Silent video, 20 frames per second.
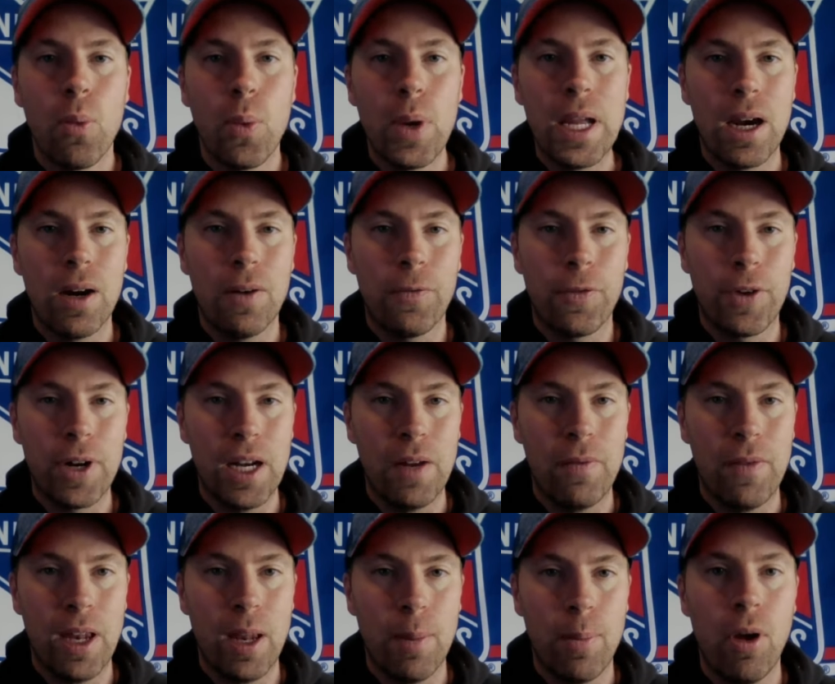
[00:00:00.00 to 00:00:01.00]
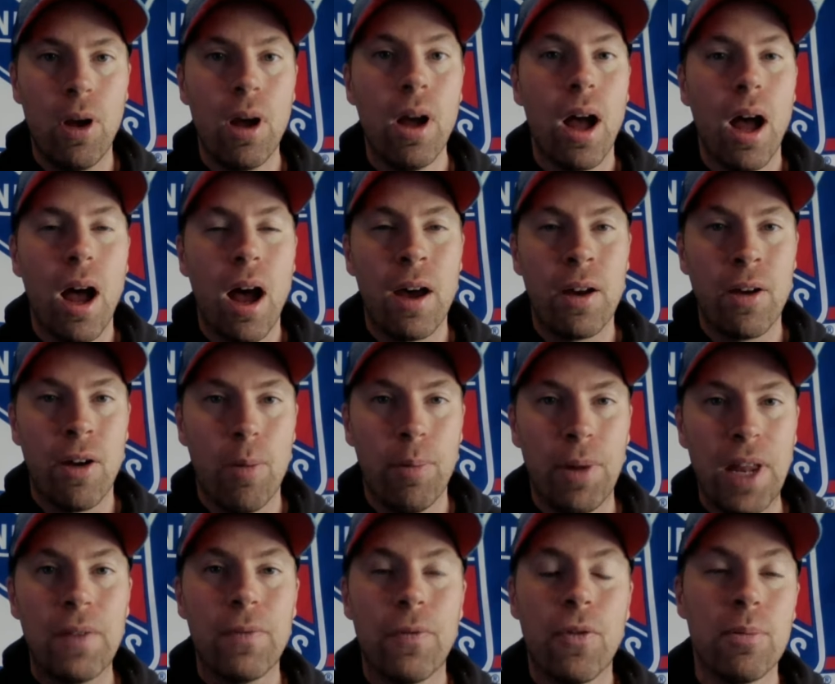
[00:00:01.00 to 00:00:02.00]
We are free and available on all
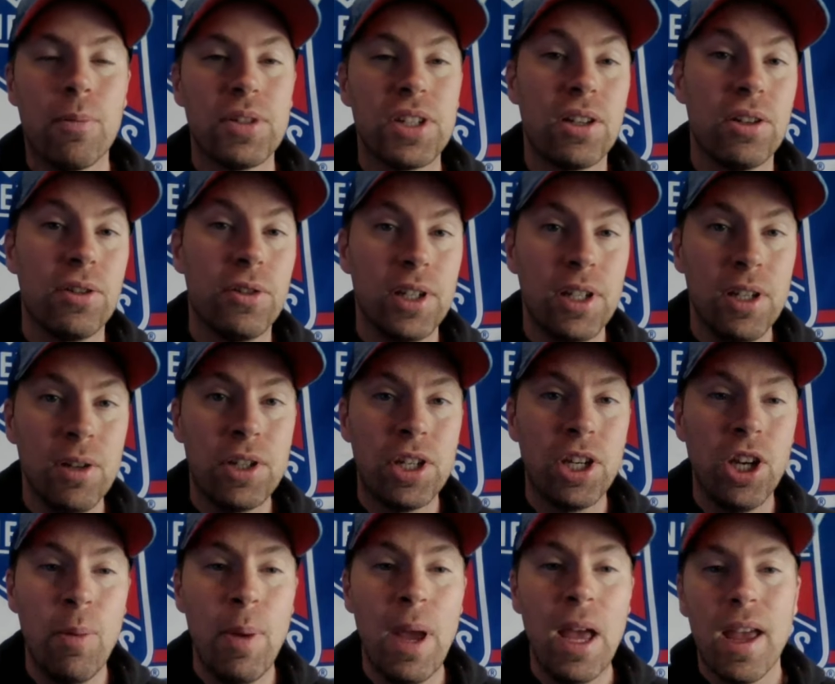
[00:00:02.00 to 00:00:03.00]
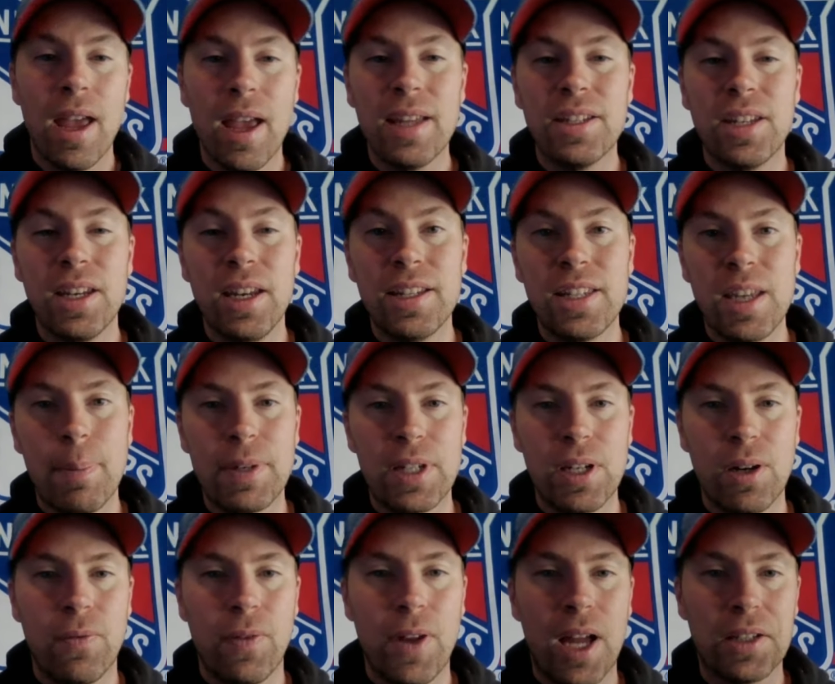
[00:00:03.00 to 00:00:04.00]
platforms, including YouTube. And today's
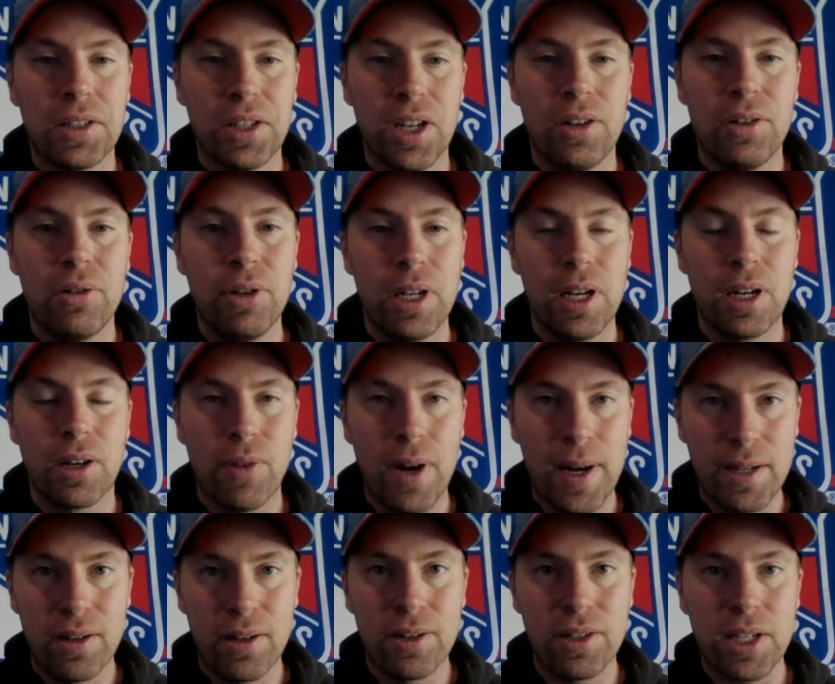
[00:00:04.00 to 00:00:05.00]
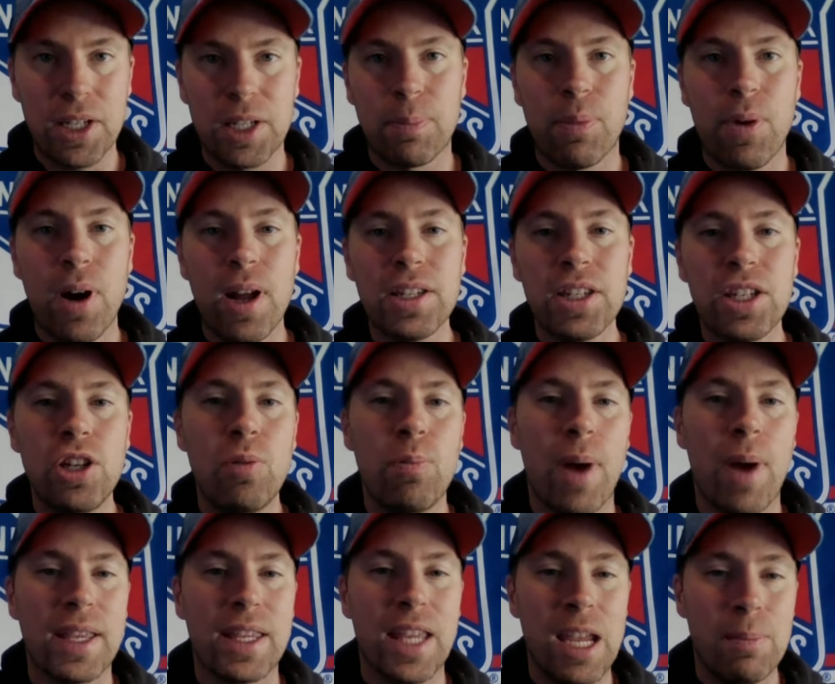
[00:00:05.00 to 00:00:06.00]
episode of Locked On New York Rangers is brought to you
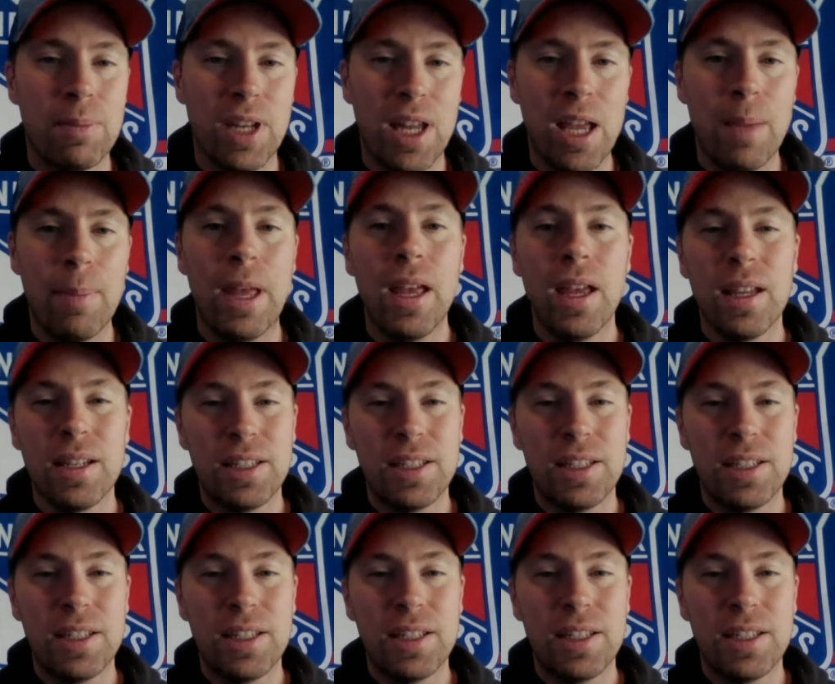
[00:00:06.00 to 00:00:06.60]
by Gametime.